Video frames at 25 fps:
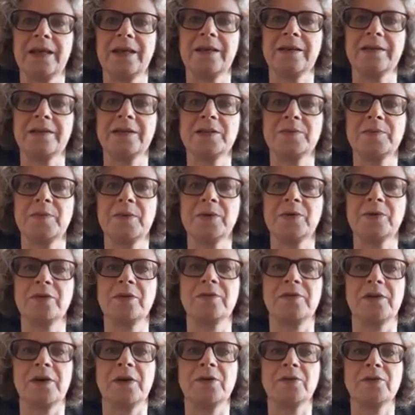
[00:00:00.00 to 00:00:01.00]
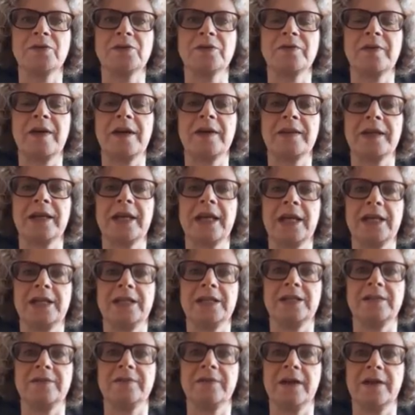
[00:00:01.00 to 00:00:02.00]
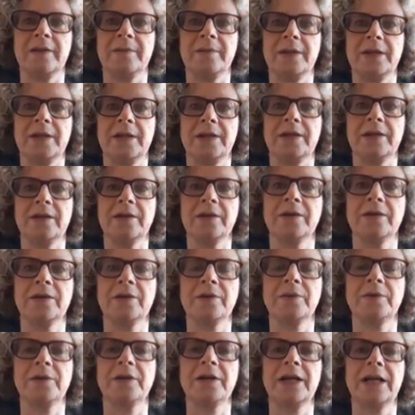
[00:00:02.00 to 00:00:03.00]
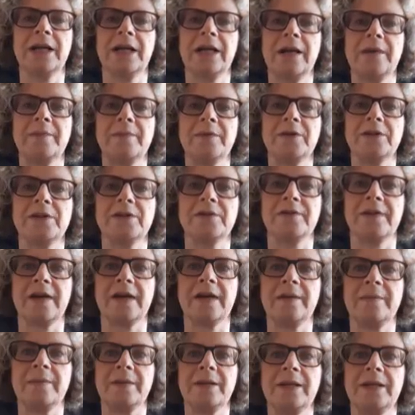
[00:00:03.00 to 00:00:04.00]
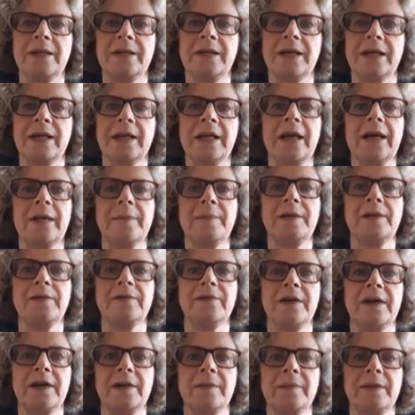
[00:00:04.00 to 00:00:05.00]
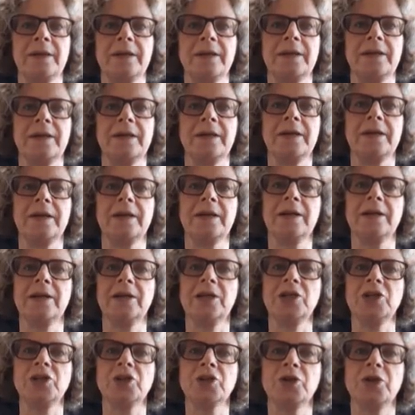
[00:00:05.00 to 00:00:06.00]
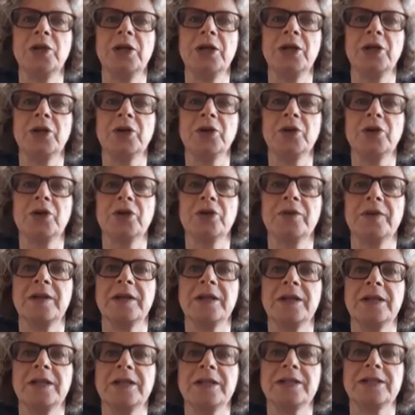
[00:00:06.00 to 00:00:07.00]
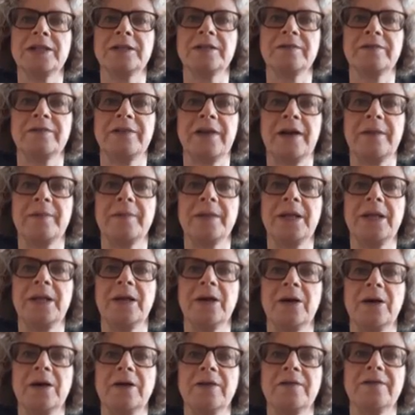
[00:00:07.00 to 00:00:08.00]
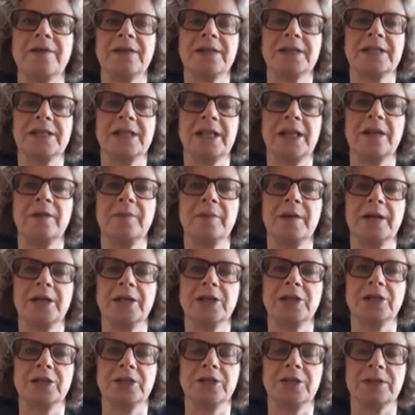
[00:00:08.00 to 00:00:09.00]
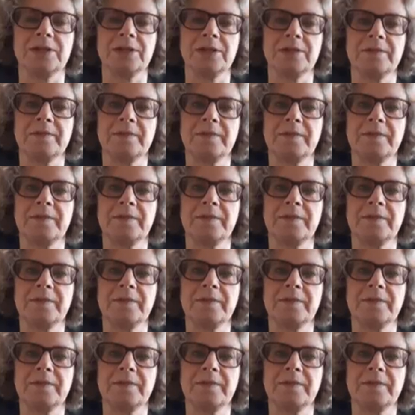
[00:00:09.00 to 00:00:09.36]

This book revolves around the Casey family, who are a glamorous family and a happy family, enjoying good careers, family life and celebrations.